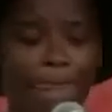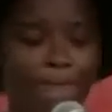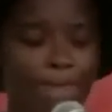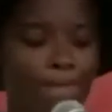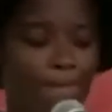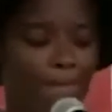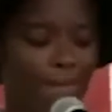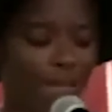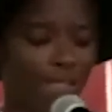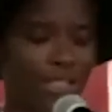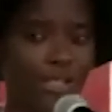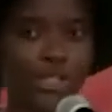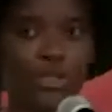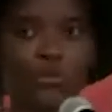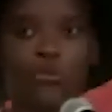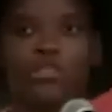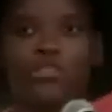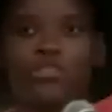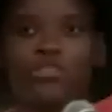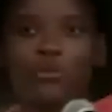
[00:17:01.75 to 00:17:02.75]
And she
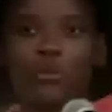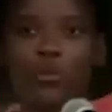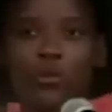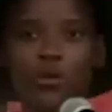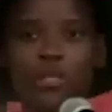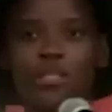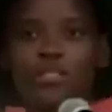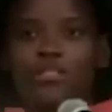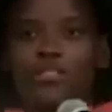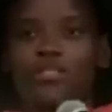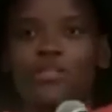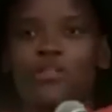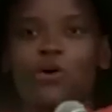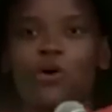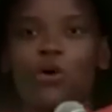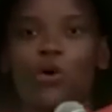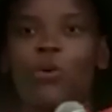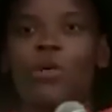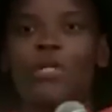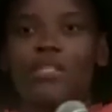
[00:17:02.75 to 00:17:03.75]
was talking to the
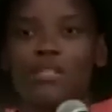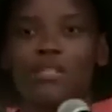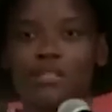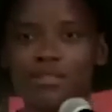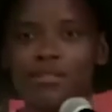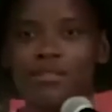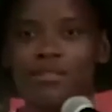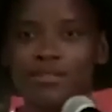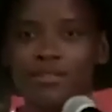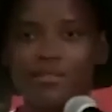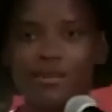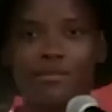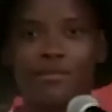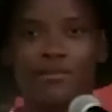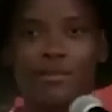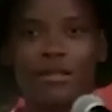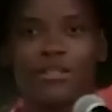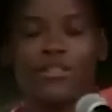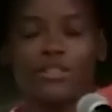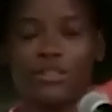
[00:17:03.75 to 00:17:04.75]
queen of a
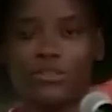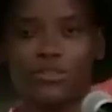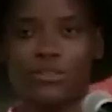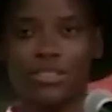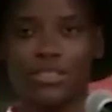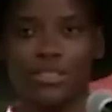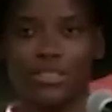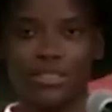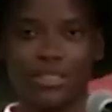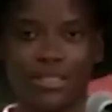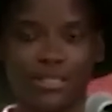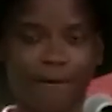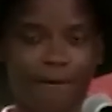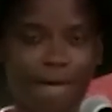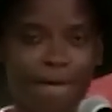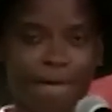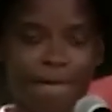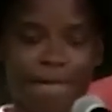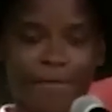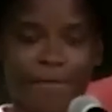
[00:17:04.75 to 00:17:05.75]
country,
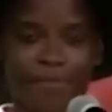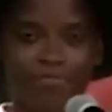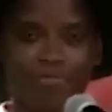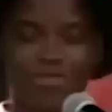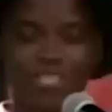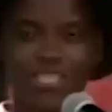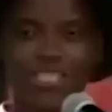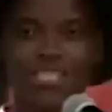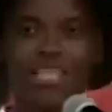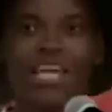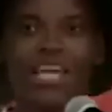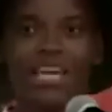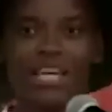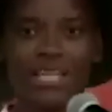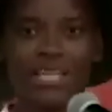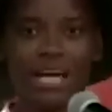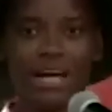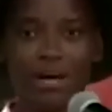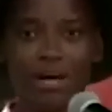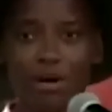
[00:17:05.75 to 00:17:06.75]
saying
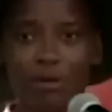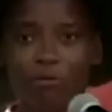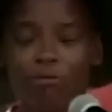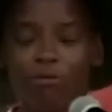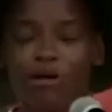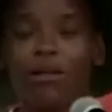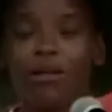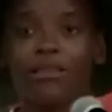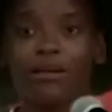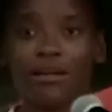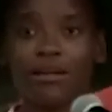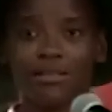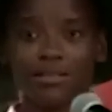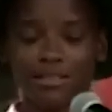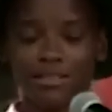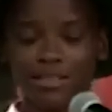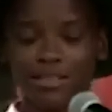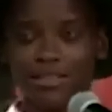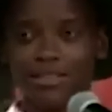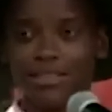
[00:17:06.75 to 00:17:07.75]
that her brother
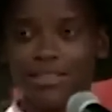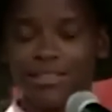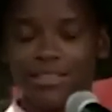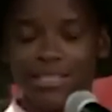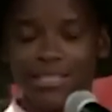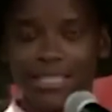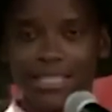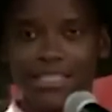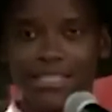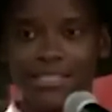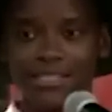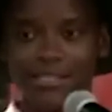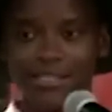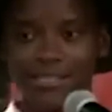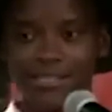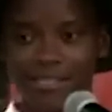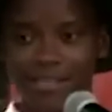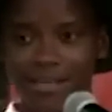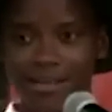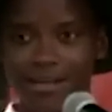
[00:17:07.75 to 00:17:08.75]

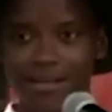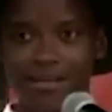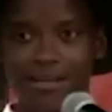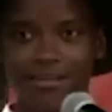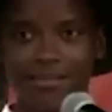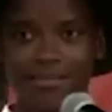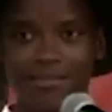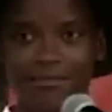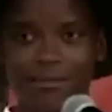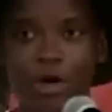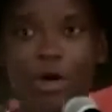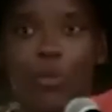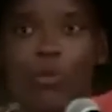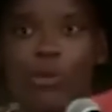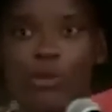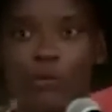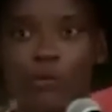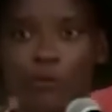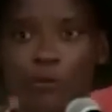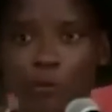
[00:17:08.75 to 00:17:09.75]
is
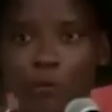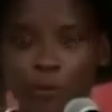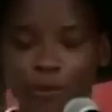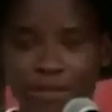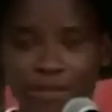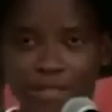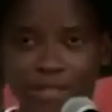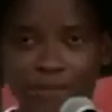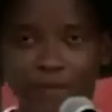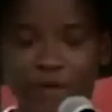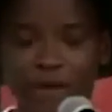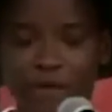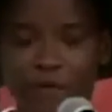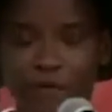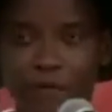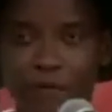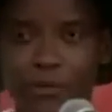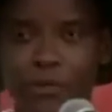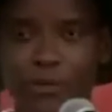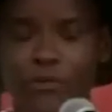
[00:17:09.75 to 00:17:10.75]
going forth to fight
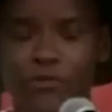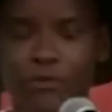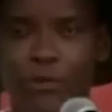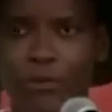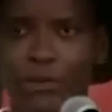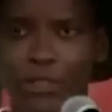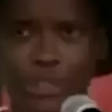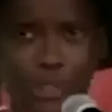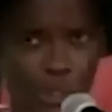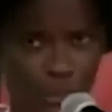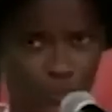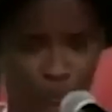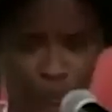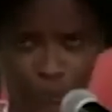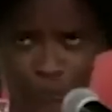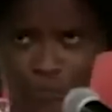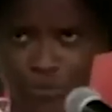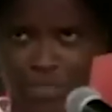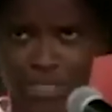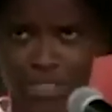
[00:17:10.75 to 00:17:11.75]
for the throne, and she
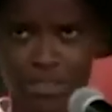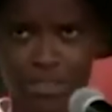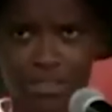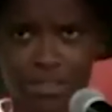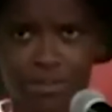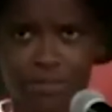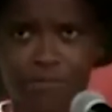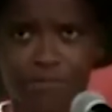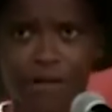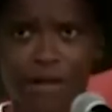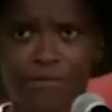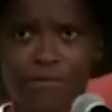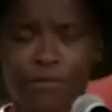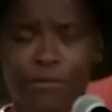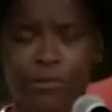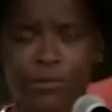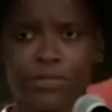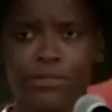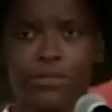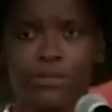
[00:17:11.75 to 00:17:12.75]
feels that she could fight
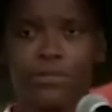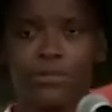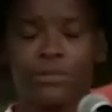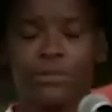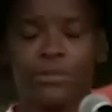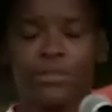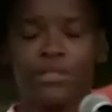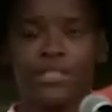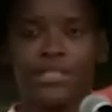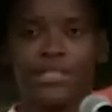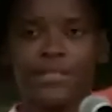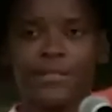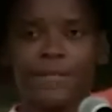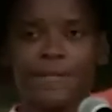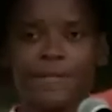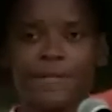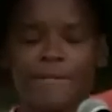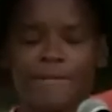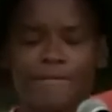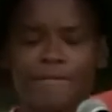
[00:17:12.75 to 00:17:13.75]
for it too.
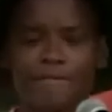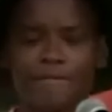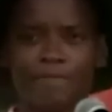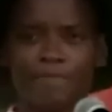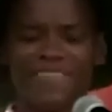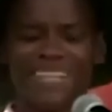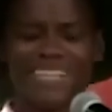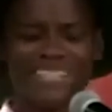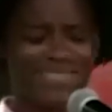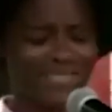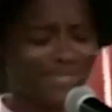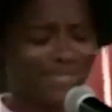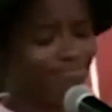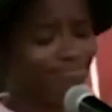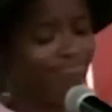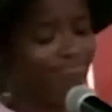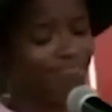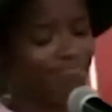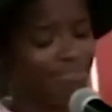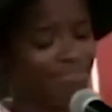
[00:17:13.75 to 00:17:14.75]
I said,
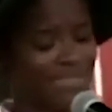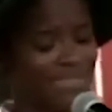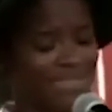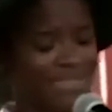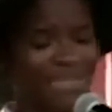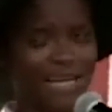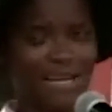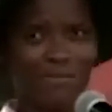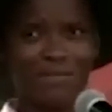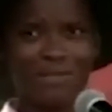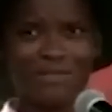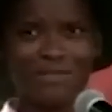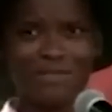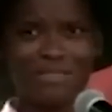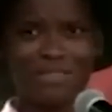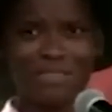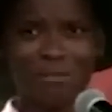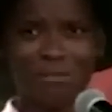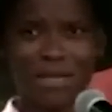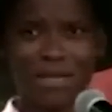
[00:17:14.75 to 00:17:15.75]
I've never
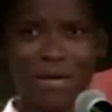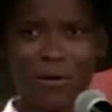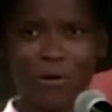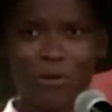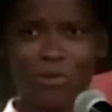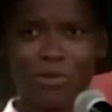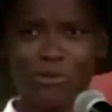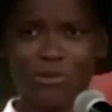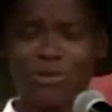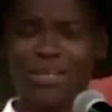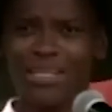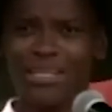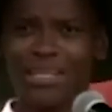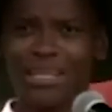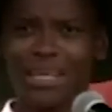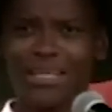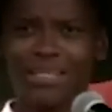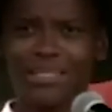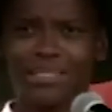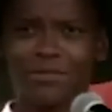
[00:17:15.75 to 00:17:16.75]
seen a Black woman written
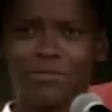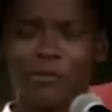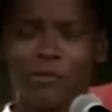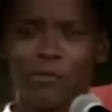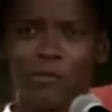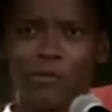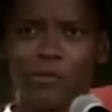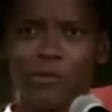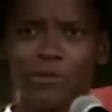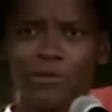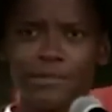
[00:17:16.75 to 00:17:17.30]
like this before.